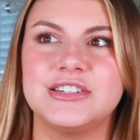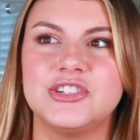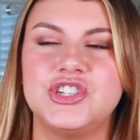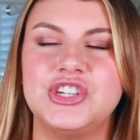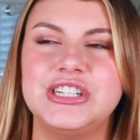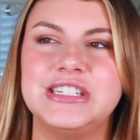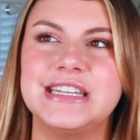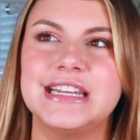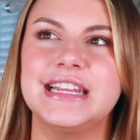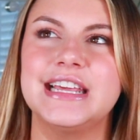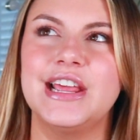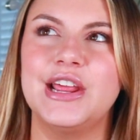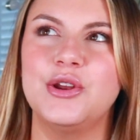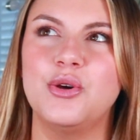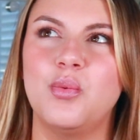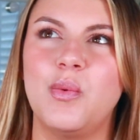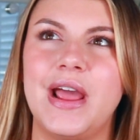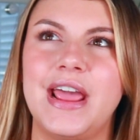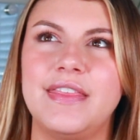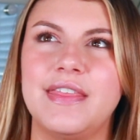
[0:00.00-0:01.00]
she did it in
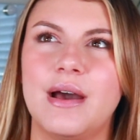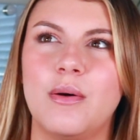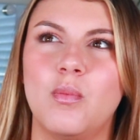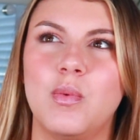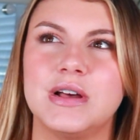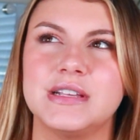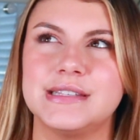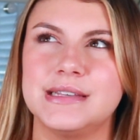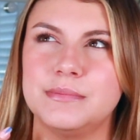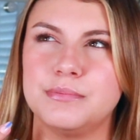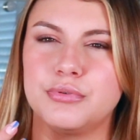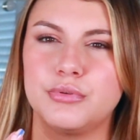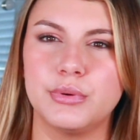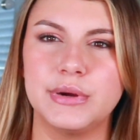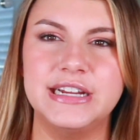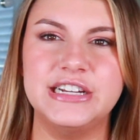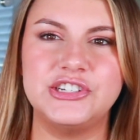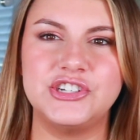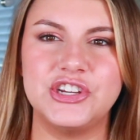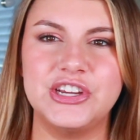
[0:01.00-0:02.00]
a way that wasn't
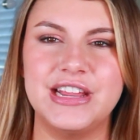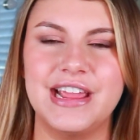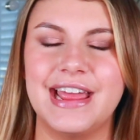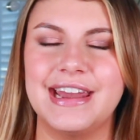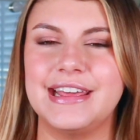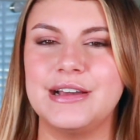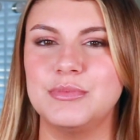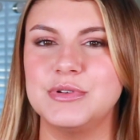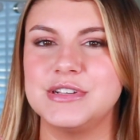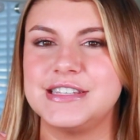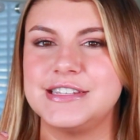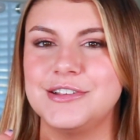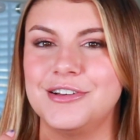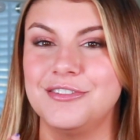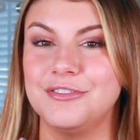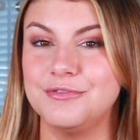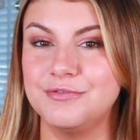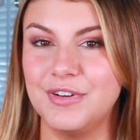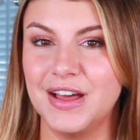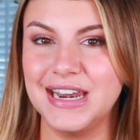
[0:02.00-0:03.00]
preachy, and it was still
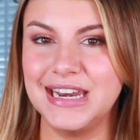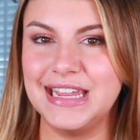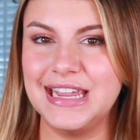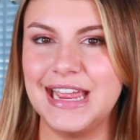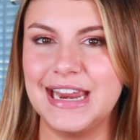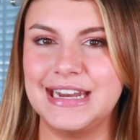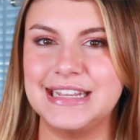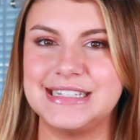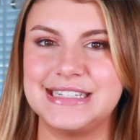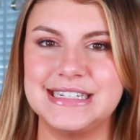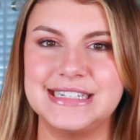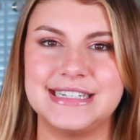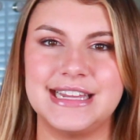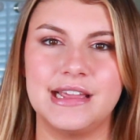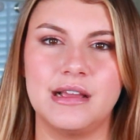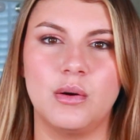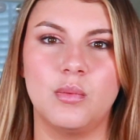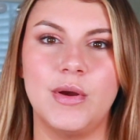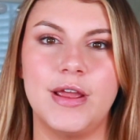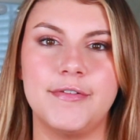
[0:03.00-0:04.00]
funny, and it didn't
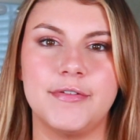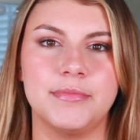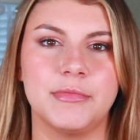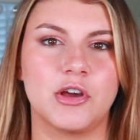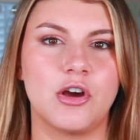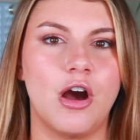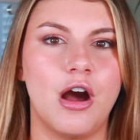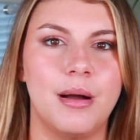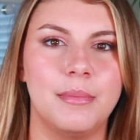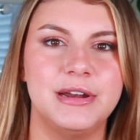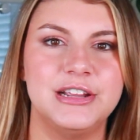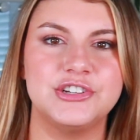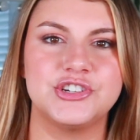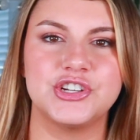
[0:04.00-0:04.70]
take away from the comedy